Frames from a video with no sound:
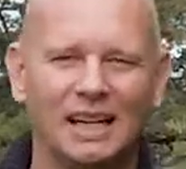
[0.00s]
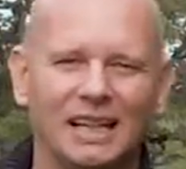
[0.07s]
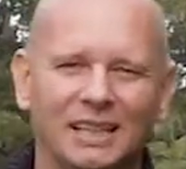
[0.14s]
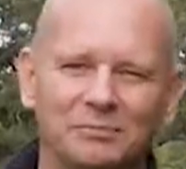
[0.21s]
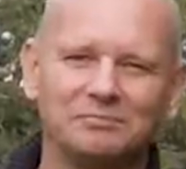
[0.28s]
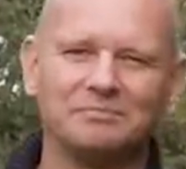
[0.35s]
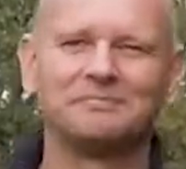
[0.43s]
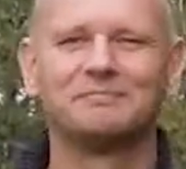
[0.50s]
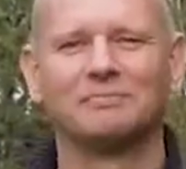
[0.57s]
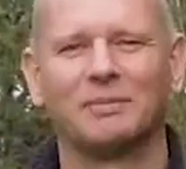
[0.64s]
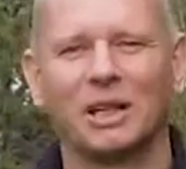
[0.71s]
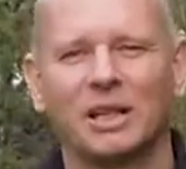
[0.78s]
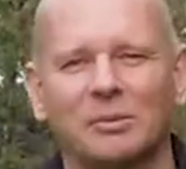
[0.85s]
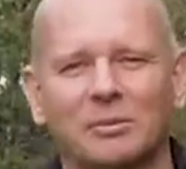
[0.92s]
Hi,
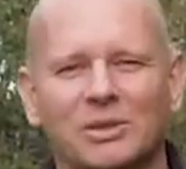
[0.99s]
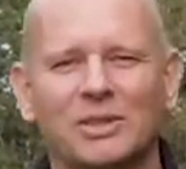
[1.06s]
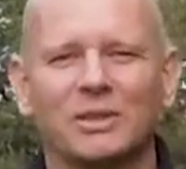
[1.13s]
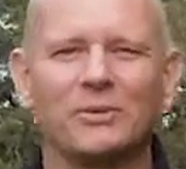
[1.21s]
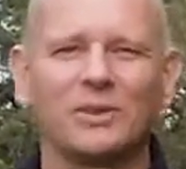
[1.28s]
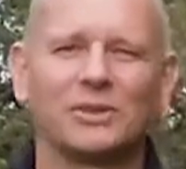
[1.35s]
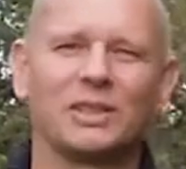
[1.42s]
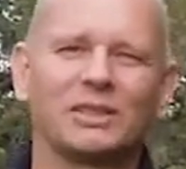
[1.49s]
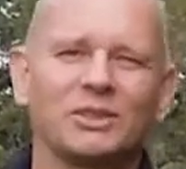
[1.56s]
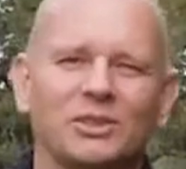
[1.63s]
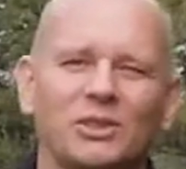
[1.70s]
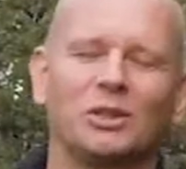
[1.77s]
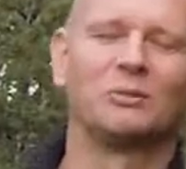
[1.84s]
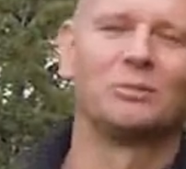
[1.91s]
my name is Staffan
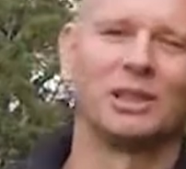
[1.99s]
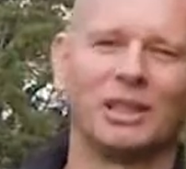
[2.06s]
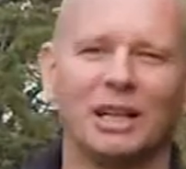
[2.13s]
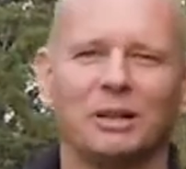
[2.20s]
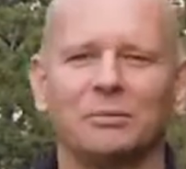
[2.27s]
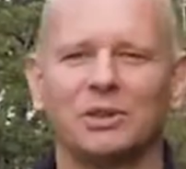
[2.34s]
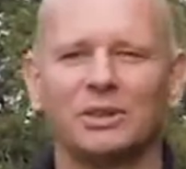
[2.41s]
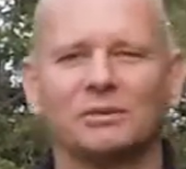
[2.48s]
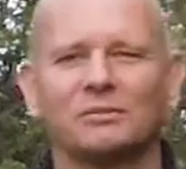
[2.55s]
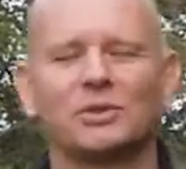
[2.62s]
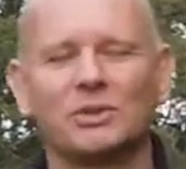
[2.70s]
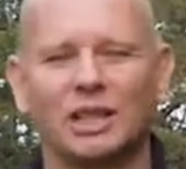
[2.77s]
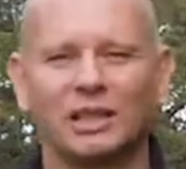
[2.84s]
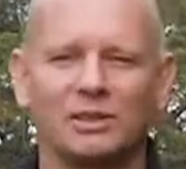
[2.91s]
Setterström and I'm
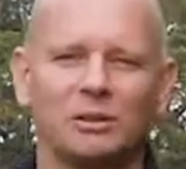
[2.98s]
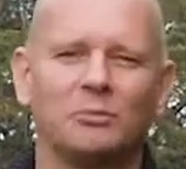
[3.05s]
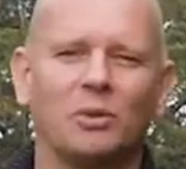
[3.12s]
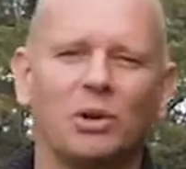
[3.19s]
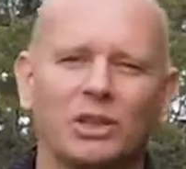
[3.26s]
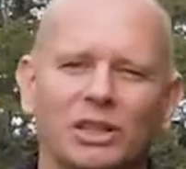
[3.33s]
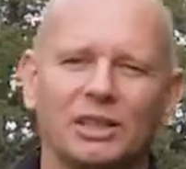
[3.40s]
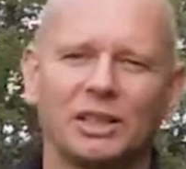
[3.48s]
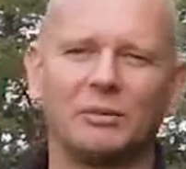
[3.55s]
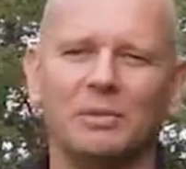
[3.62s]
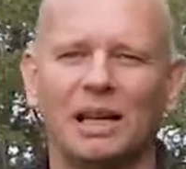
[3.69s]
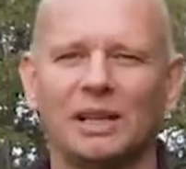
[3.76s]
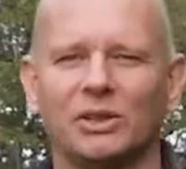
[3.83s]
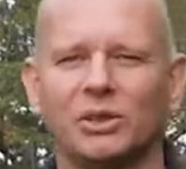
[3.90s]
the Sales and
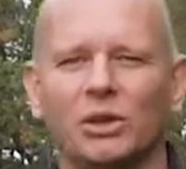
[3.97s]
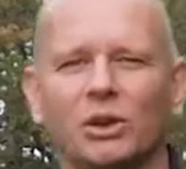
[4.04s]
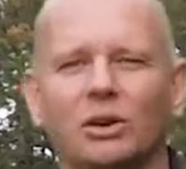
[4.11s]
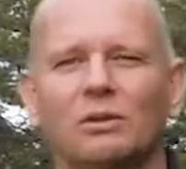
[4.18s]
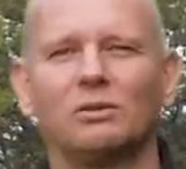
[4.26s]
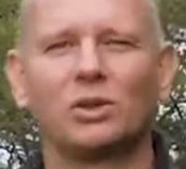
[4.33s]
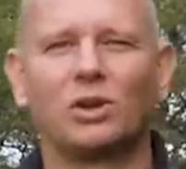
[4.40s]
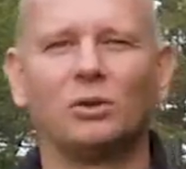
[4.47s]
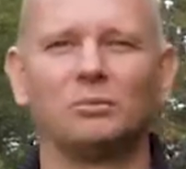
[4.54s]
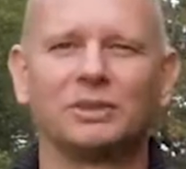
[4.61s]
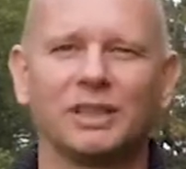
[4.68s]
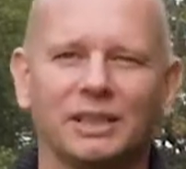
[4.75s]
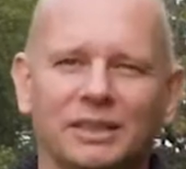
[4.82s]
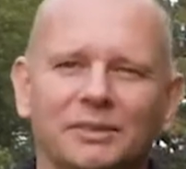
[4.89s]
Marketing Manager of
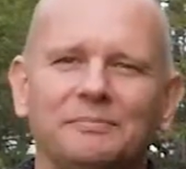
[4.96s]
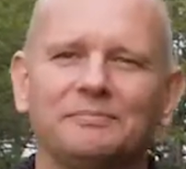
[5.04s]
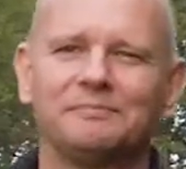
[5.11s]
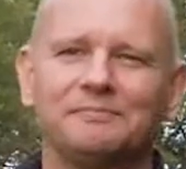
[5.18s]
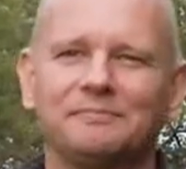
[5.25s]
Comptech.